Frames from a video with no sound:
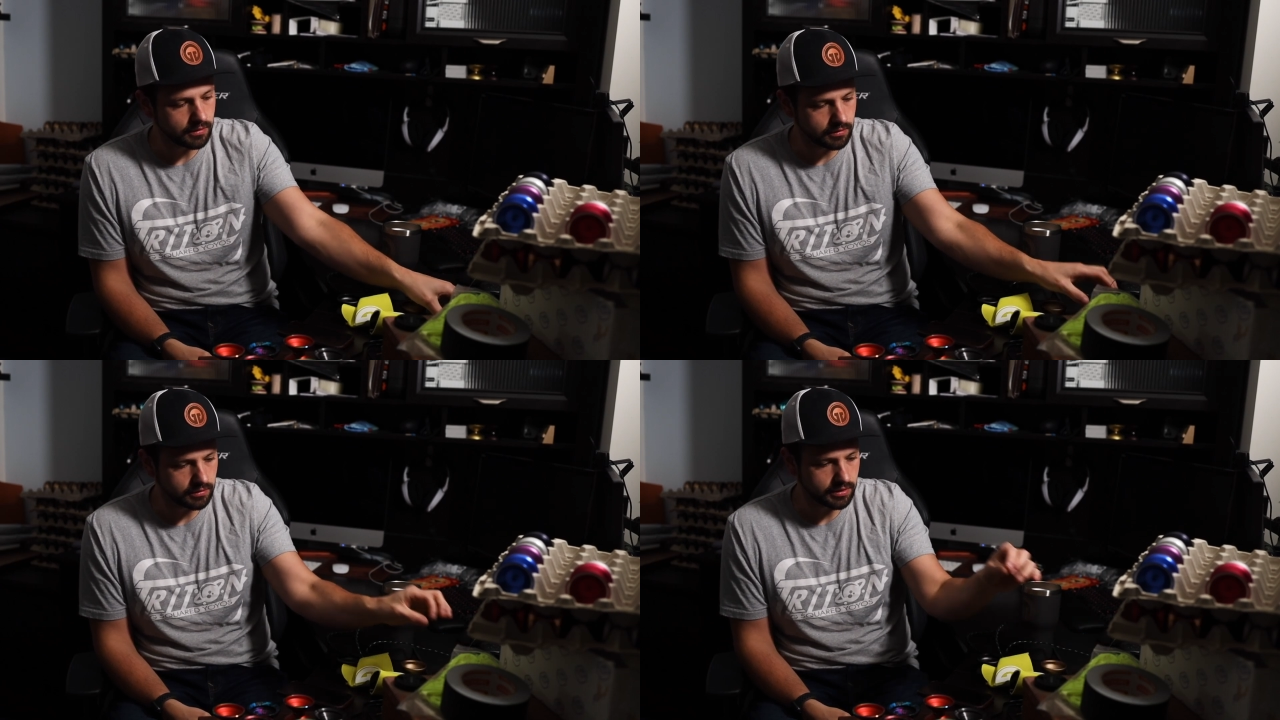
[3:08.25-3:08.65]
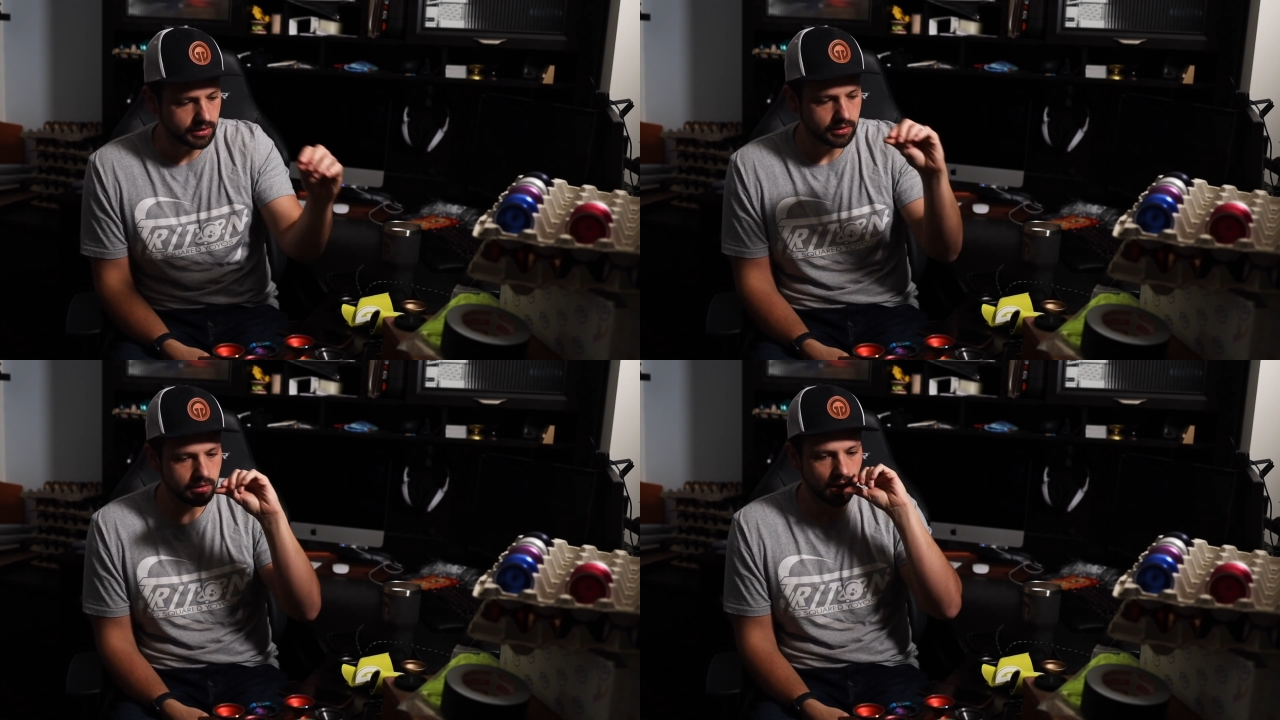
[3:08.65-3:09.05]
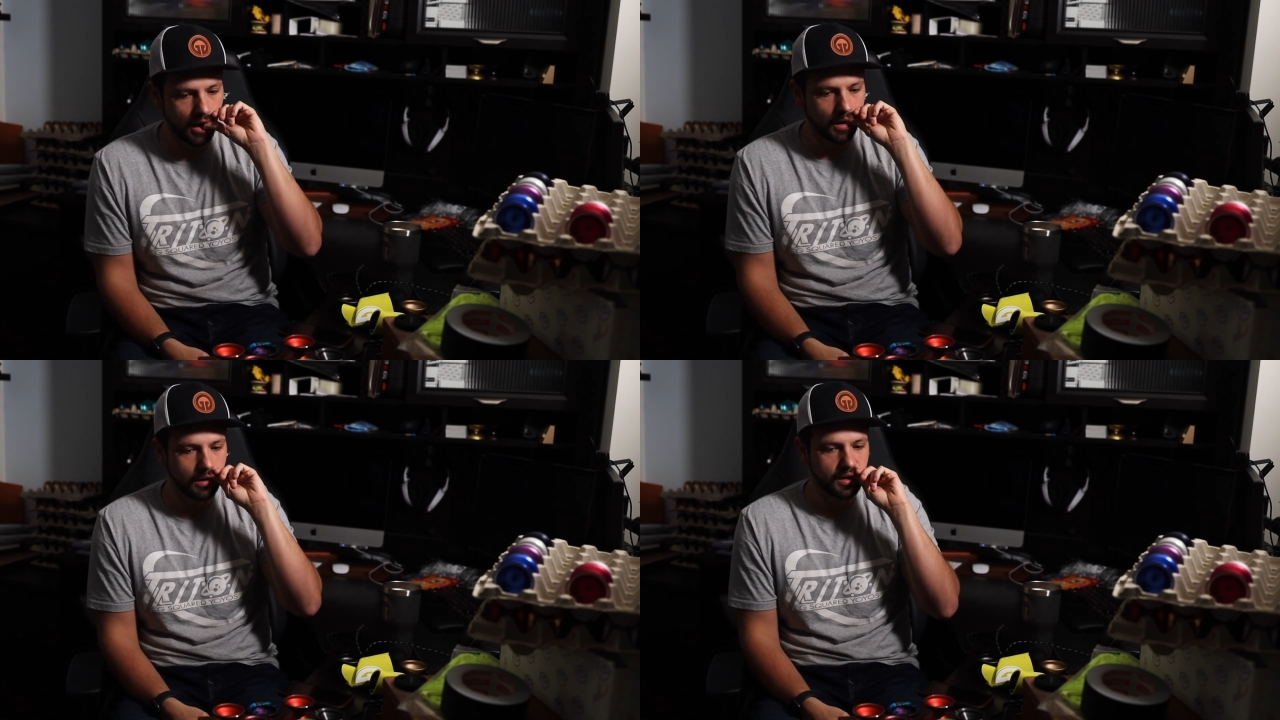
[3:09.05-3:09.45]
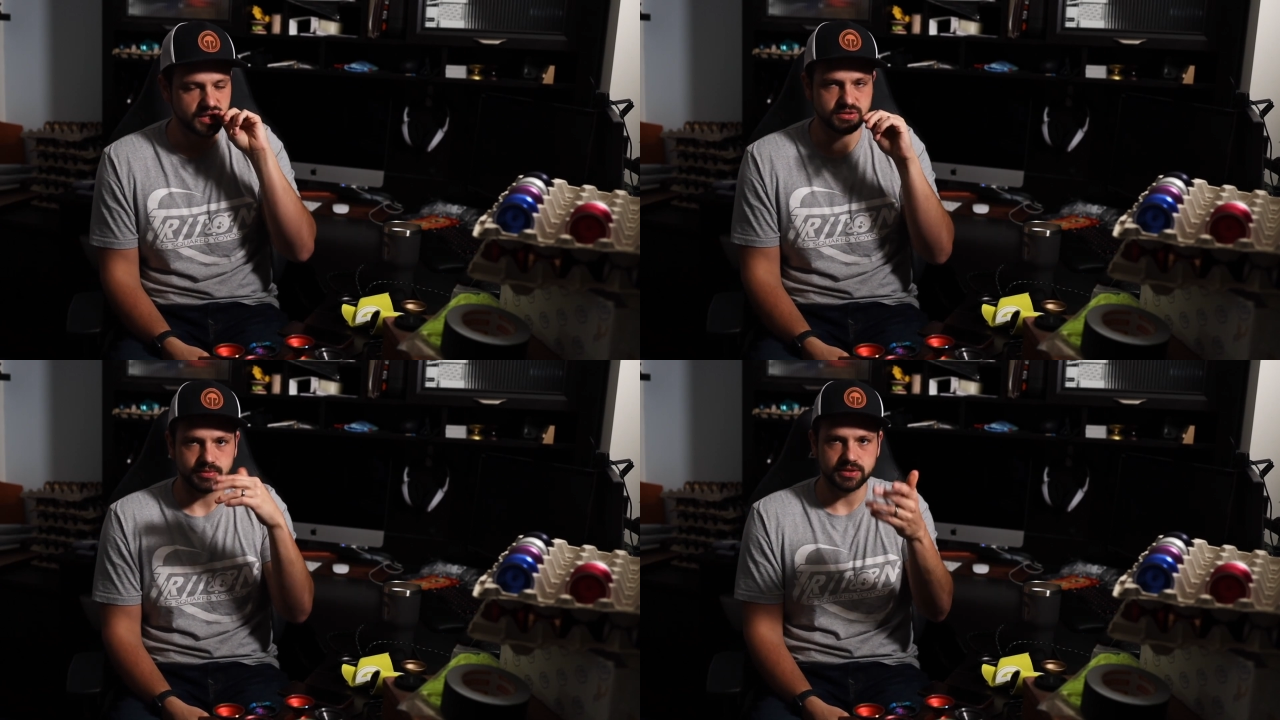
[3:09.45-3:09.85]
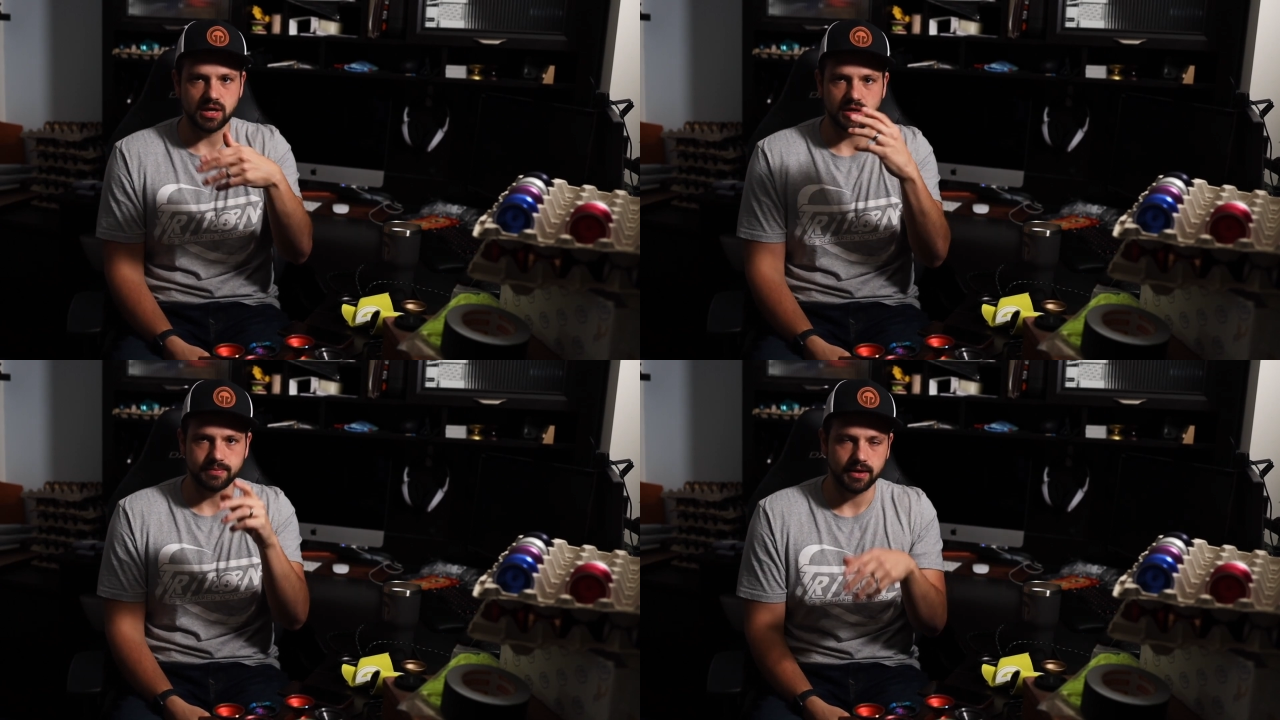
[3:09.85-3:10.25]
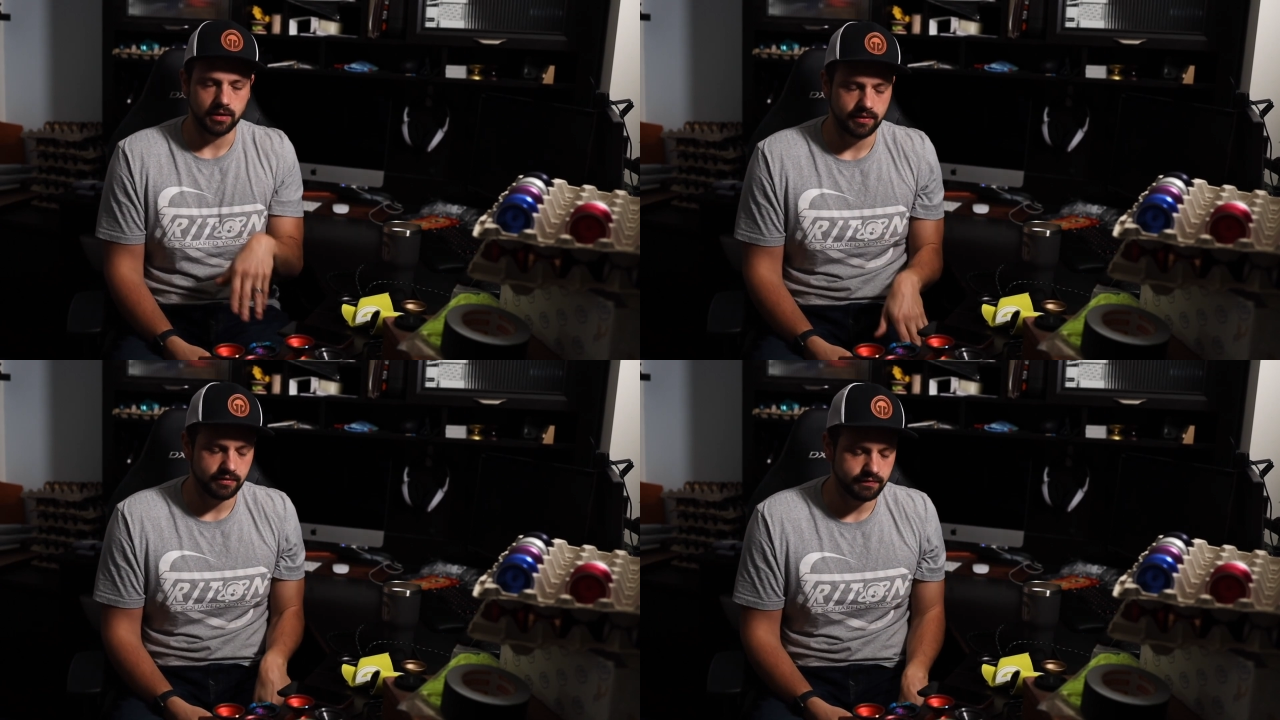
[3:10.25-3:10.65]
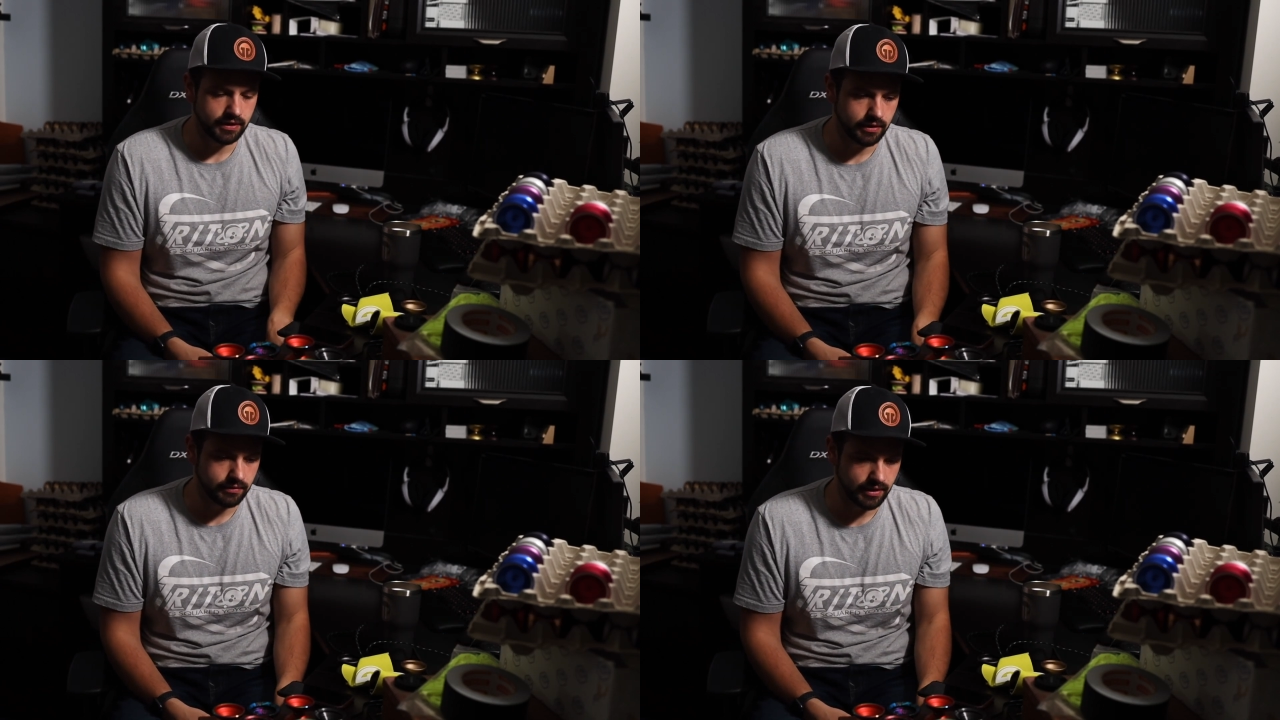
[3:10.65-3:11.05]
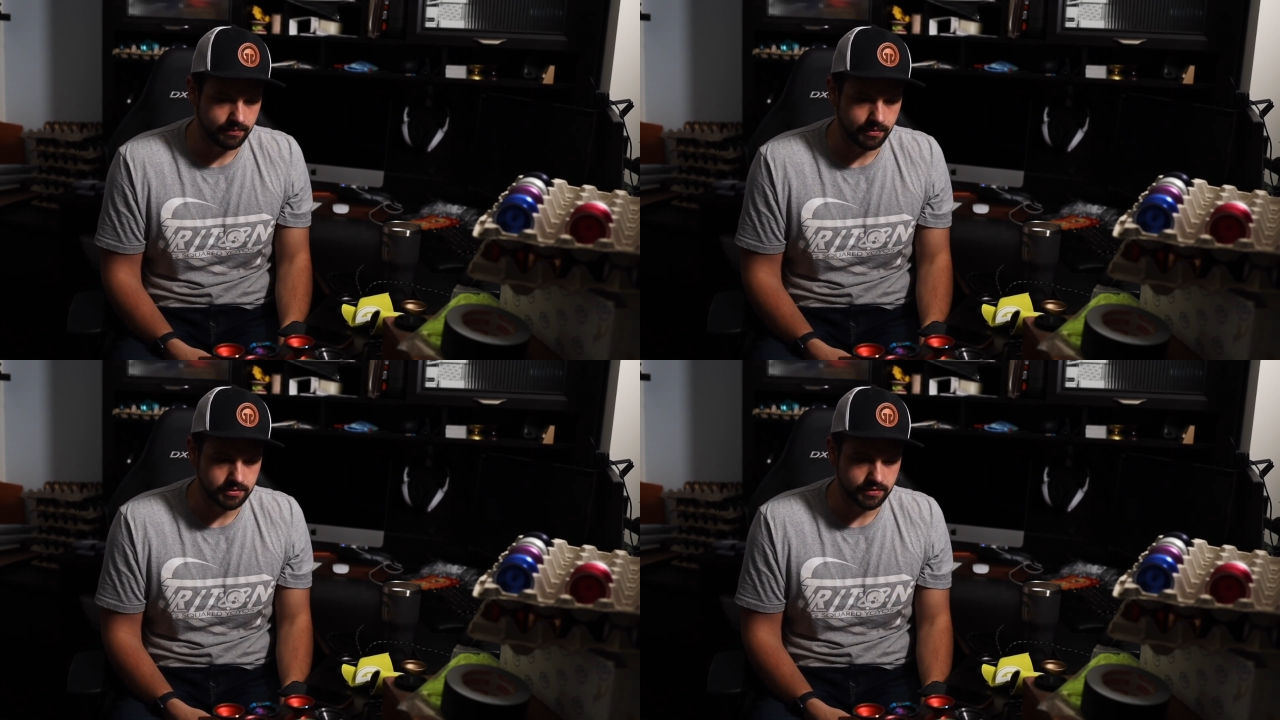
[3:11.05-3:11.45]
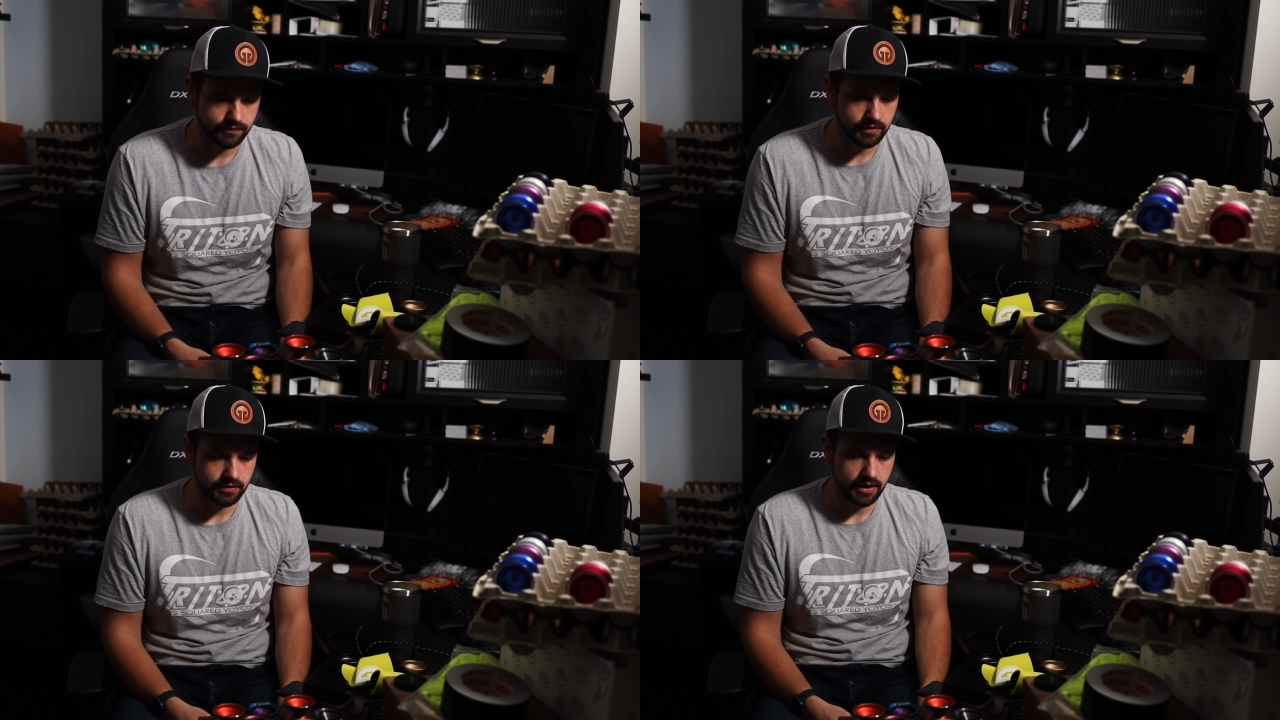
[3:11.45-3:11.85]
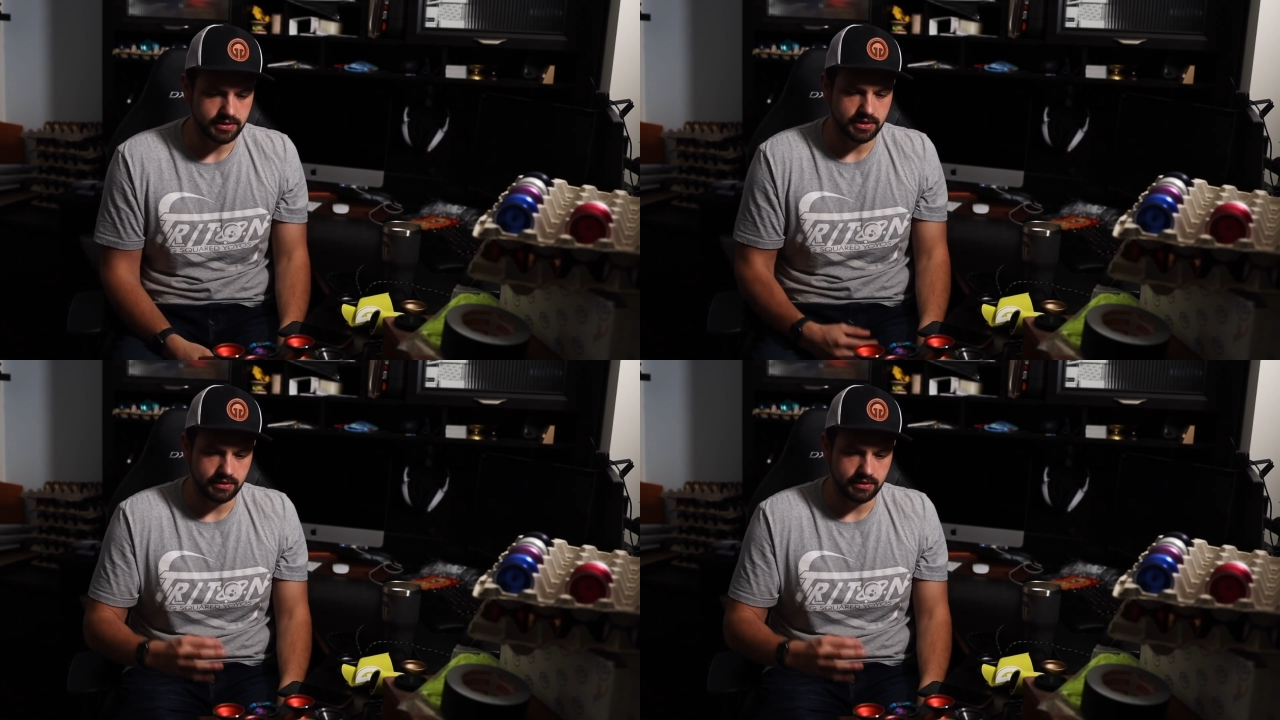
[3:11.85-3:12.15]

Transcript: early, as we talked about on that video that I posted for you guys.